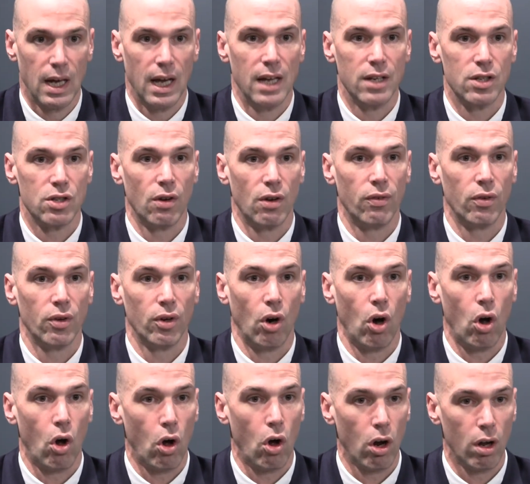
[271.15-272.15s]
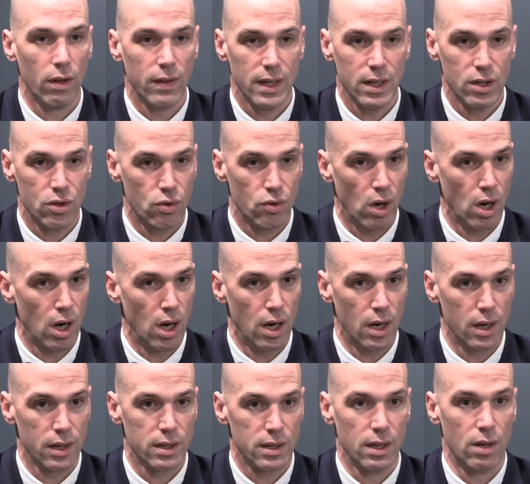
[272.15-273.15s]
And so for all of these
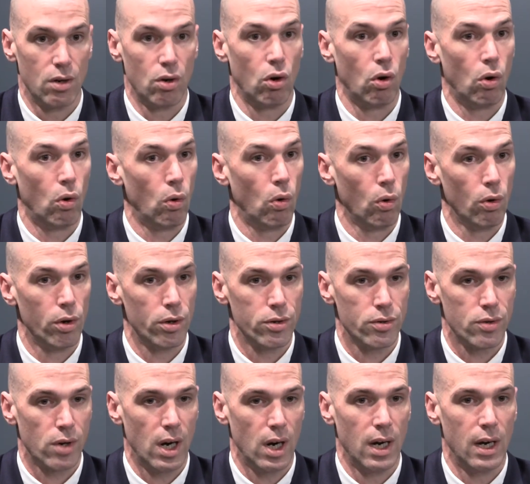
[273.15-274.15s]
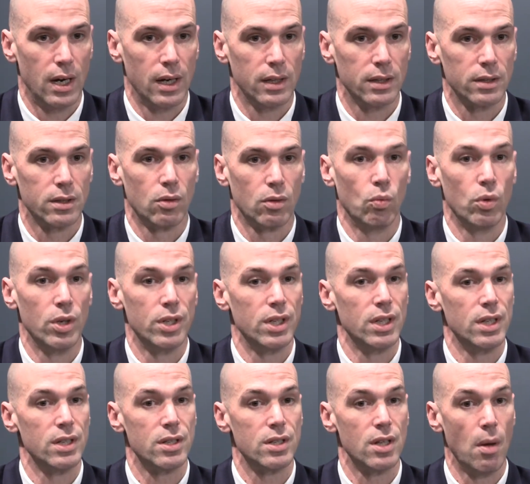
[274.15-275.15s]
drugs that are older drugs, which
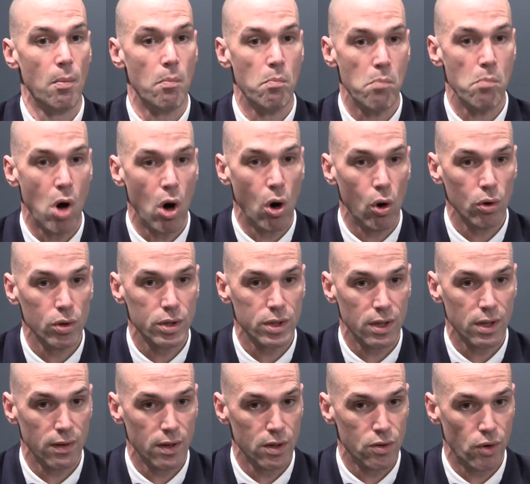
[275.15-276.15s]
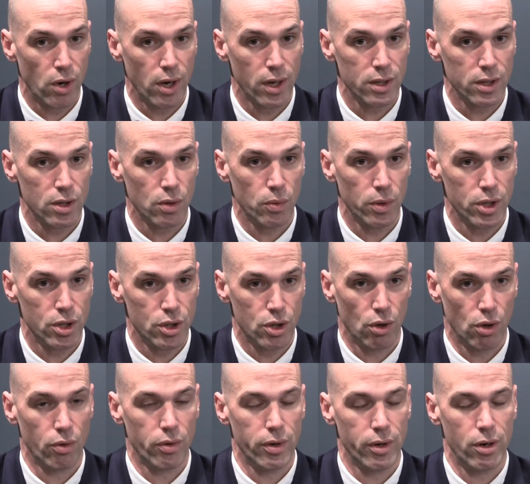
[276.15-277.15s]
is the most of the drugs to which
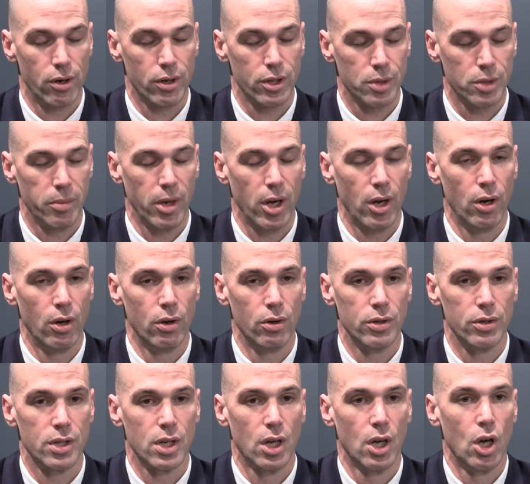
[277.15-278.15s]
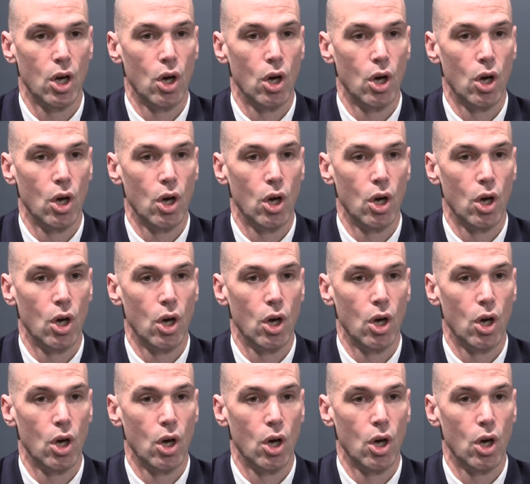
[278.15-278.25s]
children are exposed,